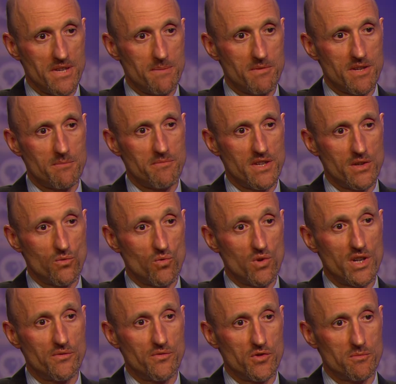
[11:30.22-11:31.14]
beam can be in
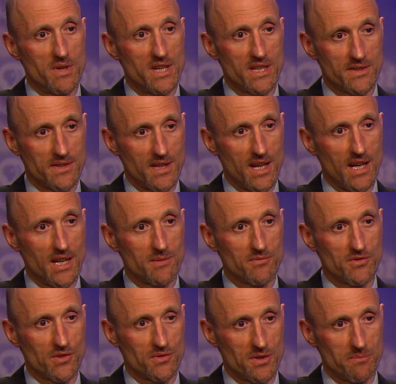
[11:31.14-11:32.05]
one room at a
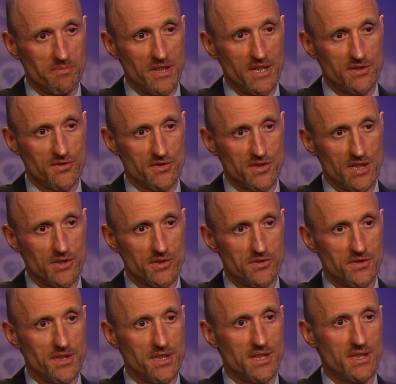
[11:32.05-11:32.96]
time. So when a patient's getting
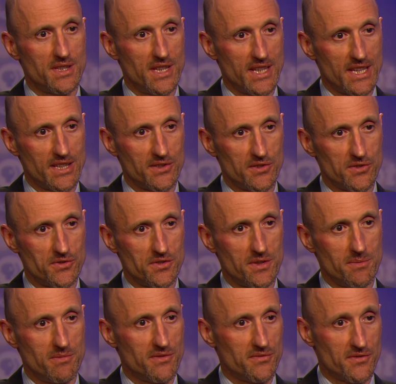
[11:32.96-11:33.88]
treated, they get their
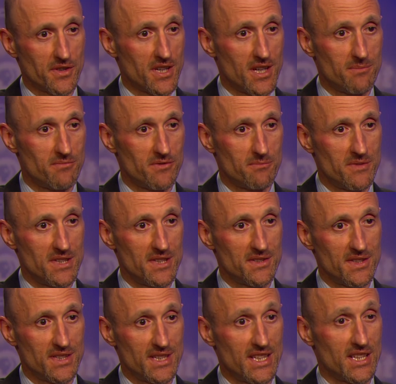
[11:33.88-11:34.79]
treatment for a couple
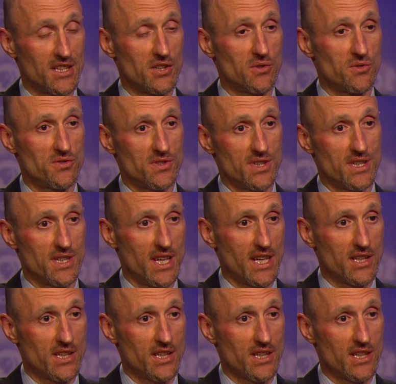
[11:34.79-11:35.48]
minutes, and, and then, then it goes to the up.